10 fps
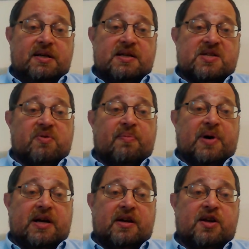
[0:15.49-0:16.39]
is the
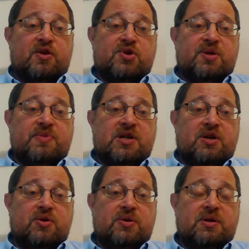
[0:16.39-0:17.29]
Ramban on Kedoshim to
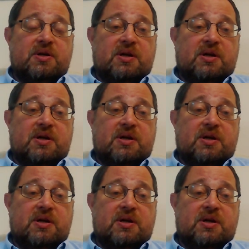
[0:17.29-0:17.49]
you.